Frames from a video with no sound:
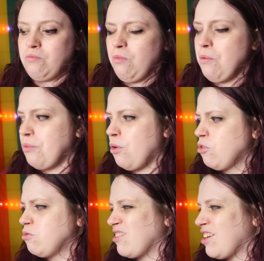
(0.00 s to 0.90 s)
What
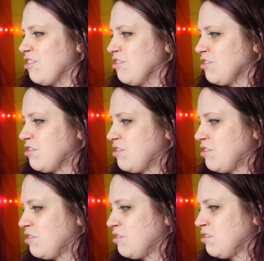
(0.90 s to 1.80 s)
ward was I on?
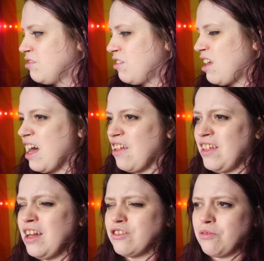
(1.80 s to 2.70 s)
I
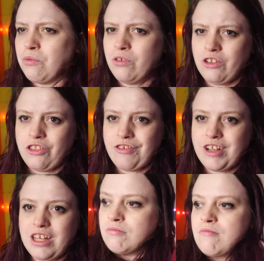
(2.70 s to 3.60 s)
think I was on ward
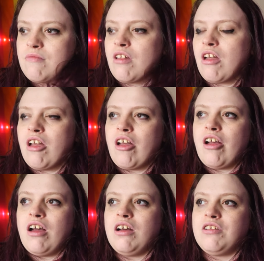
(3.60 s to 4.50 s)
3.
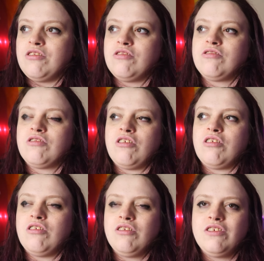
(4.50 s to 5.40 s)
And
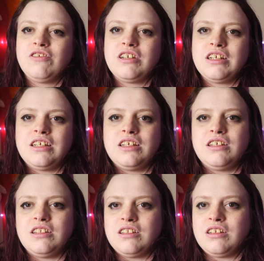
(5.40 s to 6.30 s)

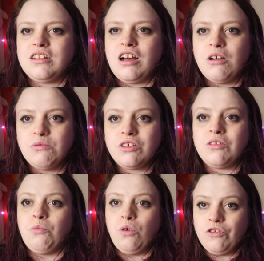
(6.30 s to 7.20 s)
honestly, I was
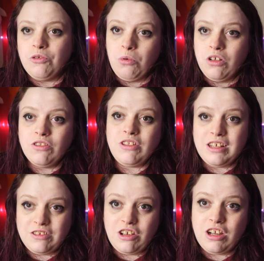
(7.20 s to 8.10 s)
on 1-1
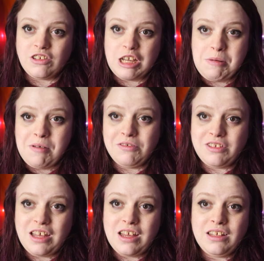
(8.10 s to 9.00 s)
the entire time I
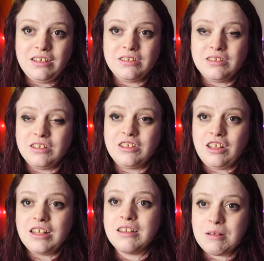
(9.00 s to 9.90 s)
was there
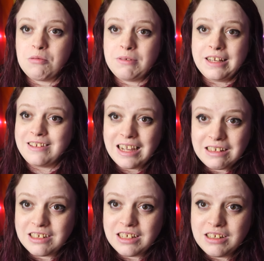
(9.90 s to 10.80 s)
until they put me in a
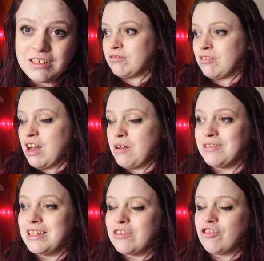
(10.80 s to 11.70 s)
taxi. I
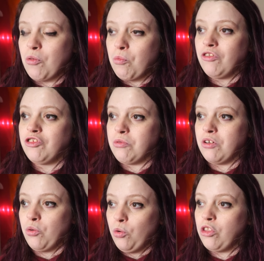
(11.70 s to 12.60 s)
was literally on
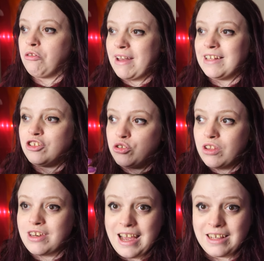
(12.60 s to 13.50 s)
1-1 all the way to
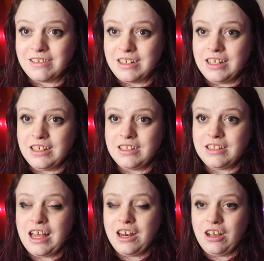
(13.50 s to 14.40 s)
the taxi.
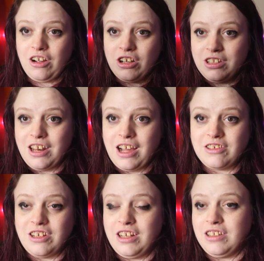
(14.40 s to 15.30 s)
Then I got in the
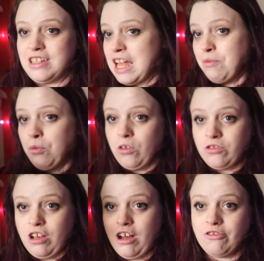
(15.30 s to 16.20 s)
taxi, they
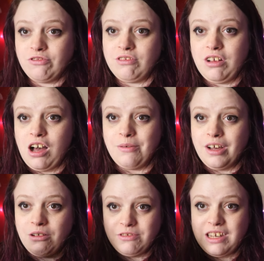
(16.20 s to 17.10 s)
walked off, and
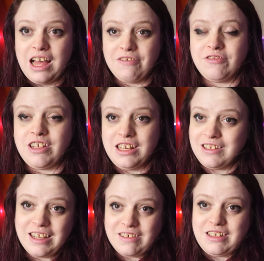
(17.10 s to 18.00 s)
I was left in a
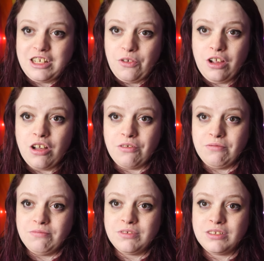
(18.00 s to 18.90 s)
taxi going
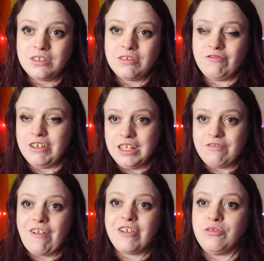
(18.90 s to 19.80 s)
home, feeling
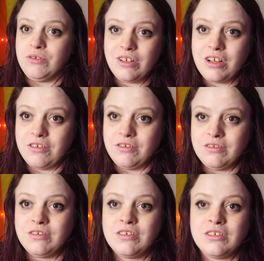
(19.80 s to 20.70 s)
very suicidal.